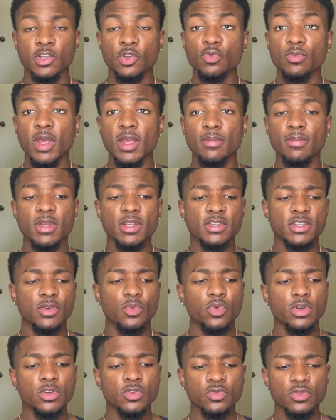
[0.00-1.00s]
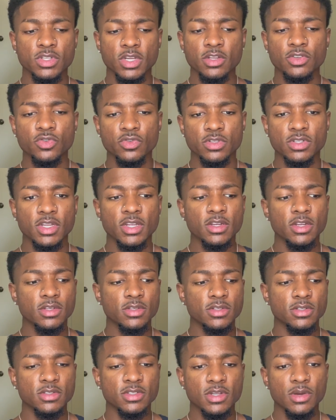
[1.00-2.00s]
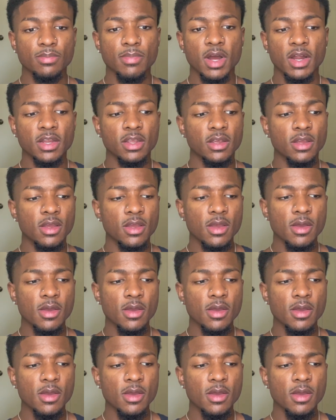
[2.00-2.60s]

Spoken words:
You may be someone who's interested into somebody